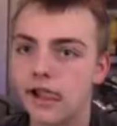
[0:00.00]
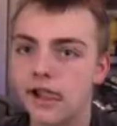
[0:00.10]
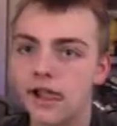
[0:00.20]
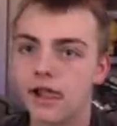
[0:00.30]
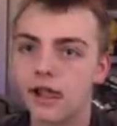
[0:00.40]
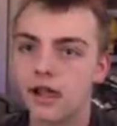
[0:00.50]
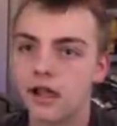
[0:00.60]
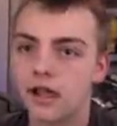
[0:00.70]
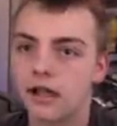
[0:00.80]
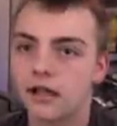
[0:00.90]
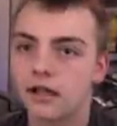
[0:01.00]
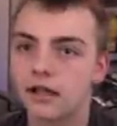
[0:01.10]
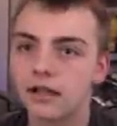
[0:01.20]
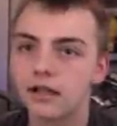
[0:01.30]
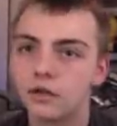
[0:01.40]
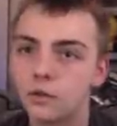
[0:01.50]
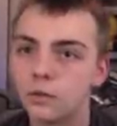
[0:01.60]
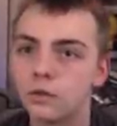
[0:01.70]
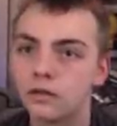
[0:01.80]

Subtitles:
[no speech]